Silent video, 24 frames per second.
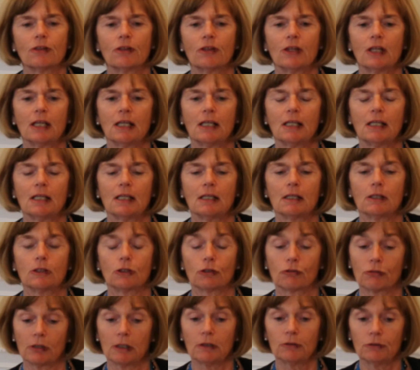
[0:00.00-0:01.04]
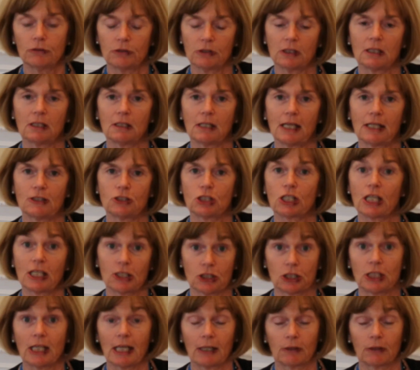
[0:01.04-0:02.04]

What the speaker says: the growth in education,